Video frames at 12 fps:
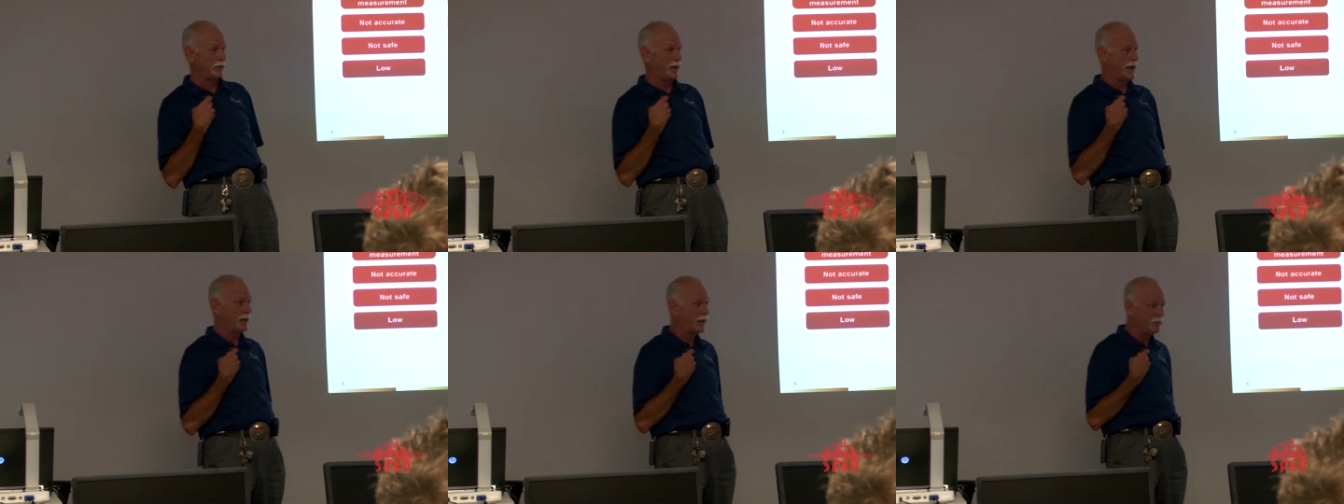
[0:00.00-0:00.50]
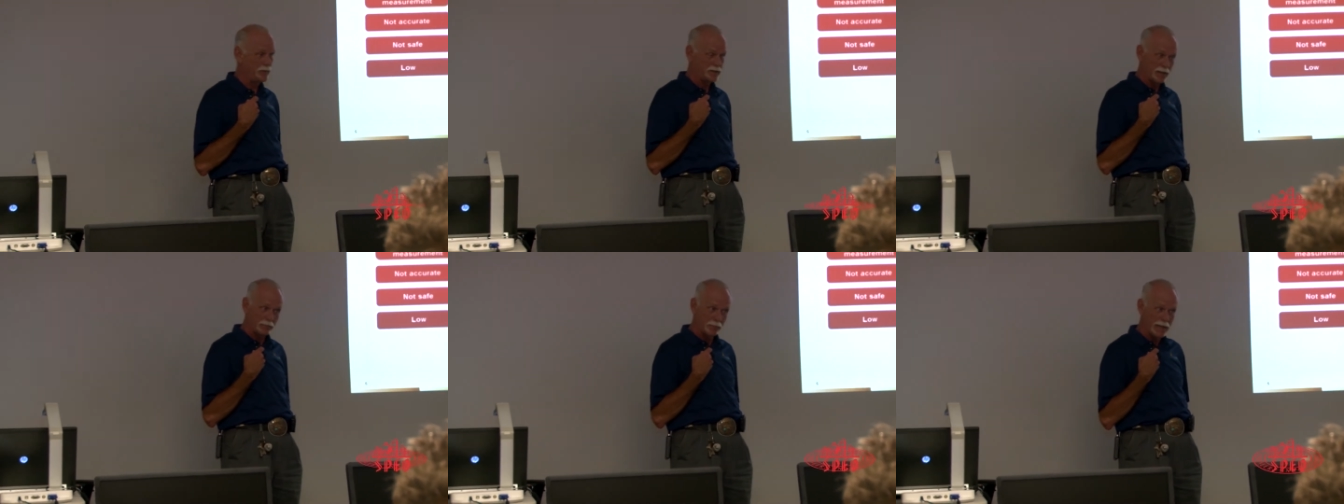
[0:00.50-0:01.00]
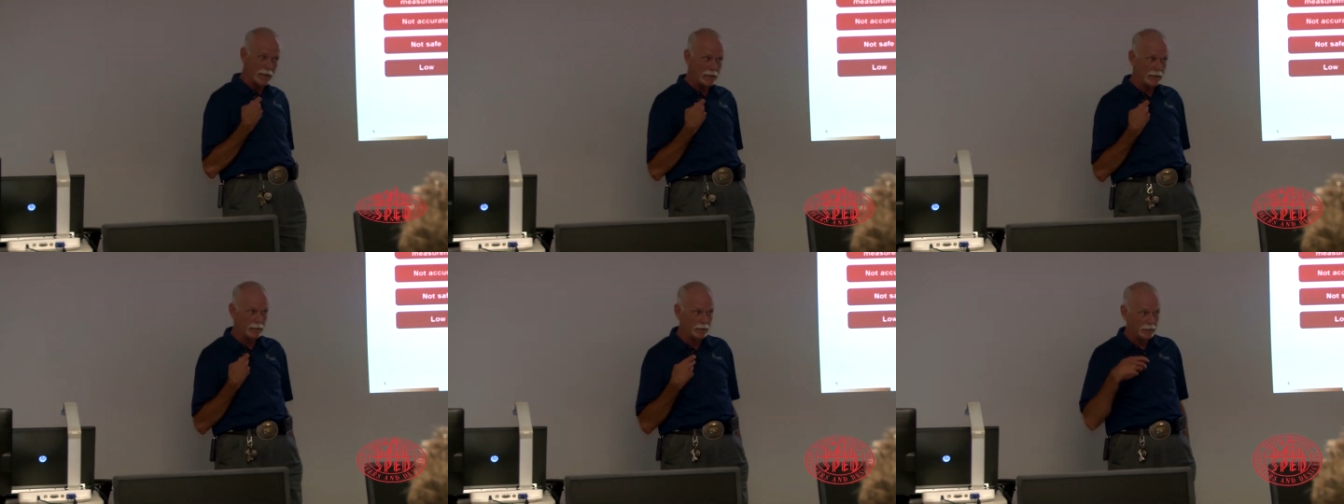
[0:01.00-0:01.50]
of that, if it's
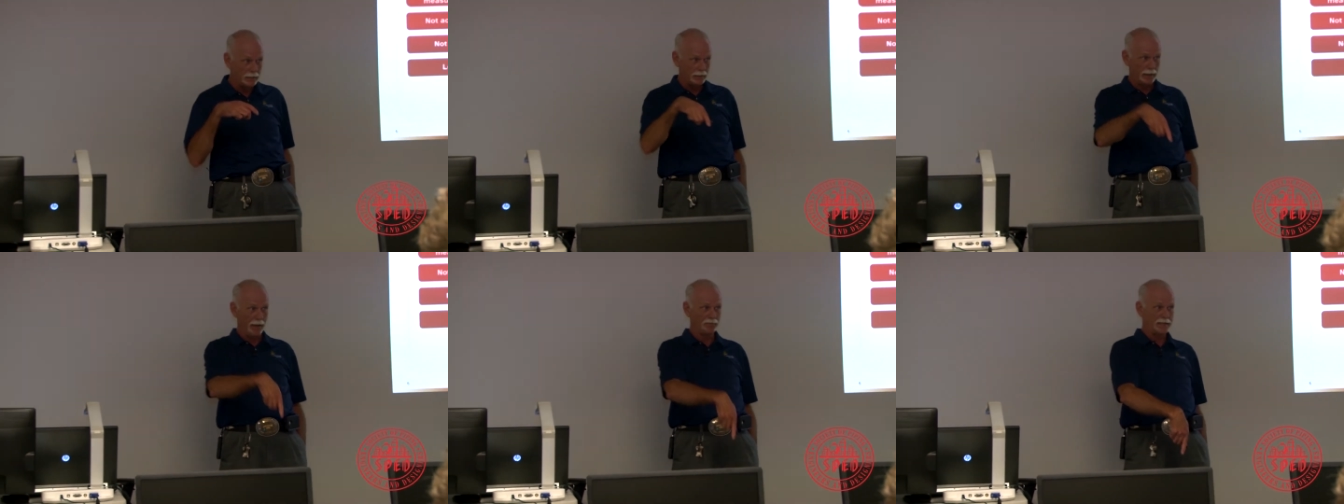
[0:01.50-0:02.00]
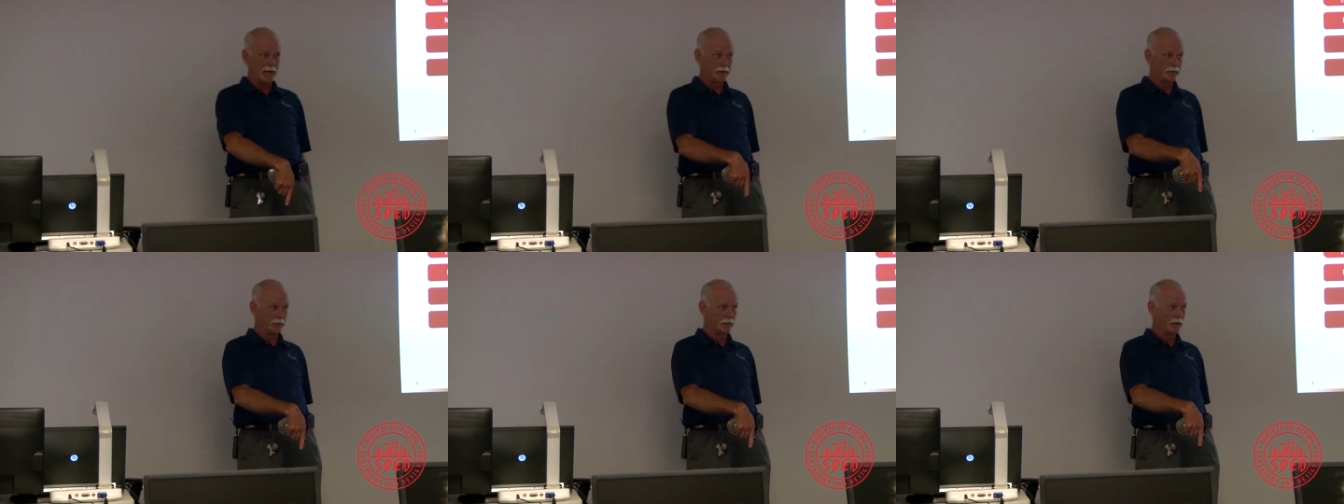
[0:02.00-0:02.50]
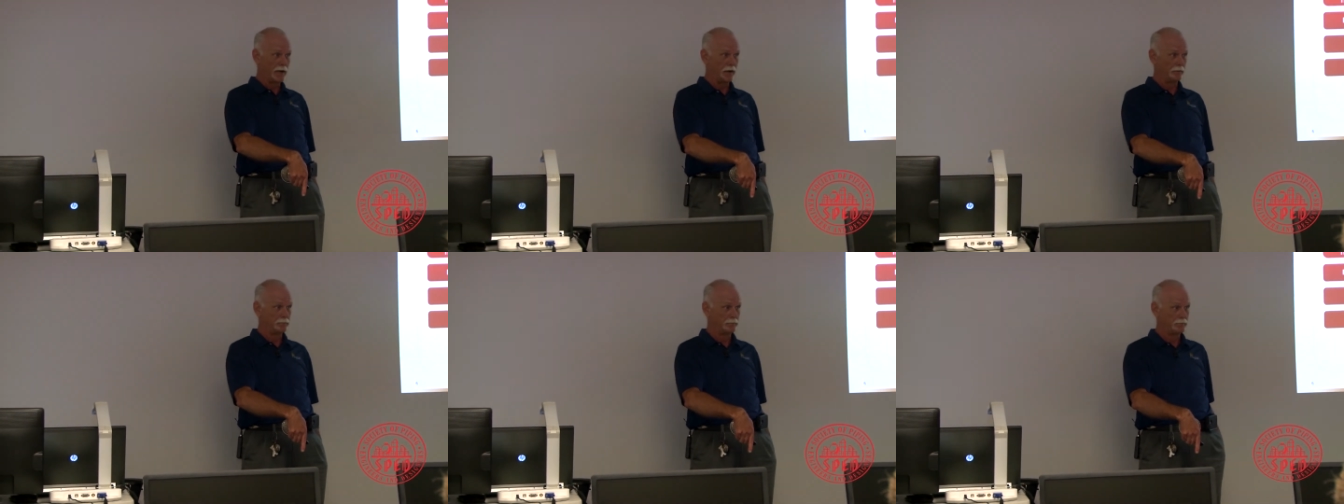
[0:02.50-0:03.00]
me, well, I'm standing on the ground.
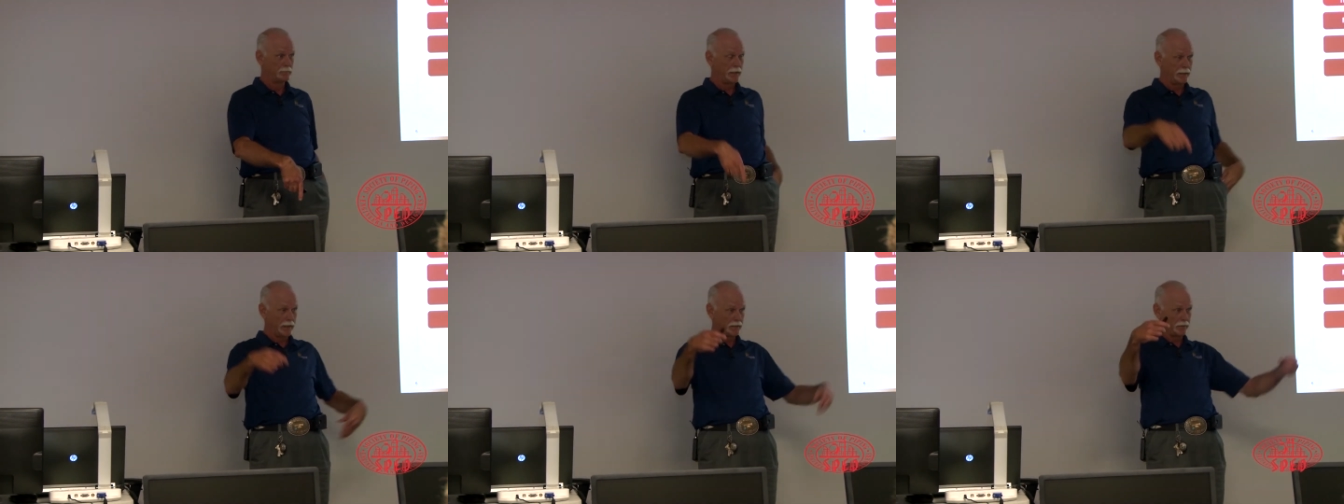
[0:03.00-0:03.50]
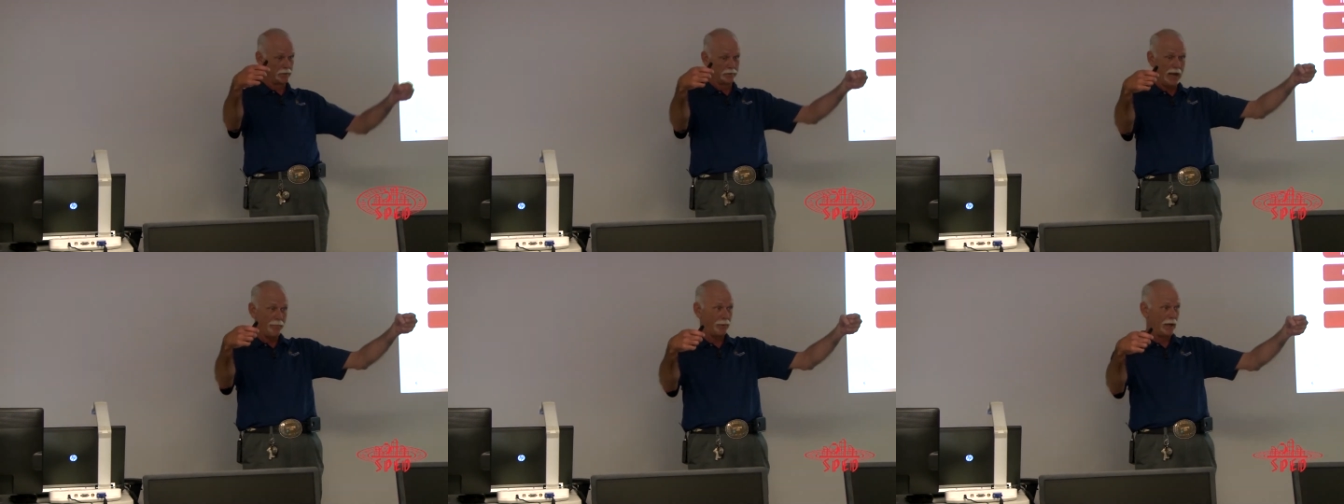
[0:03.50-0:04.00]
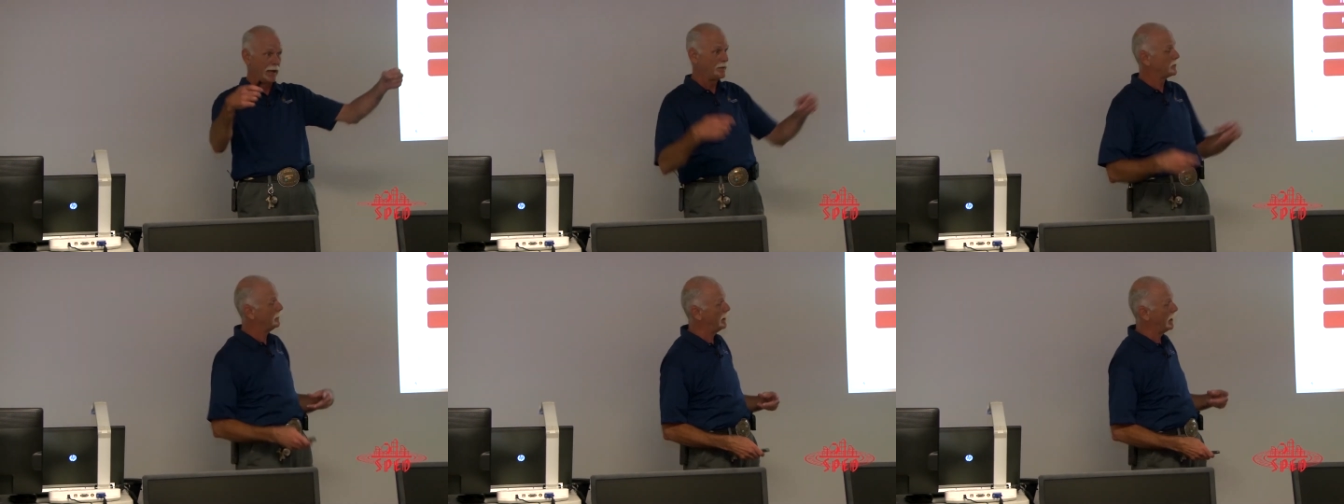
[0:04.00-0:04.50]
next to a tripod, so I'm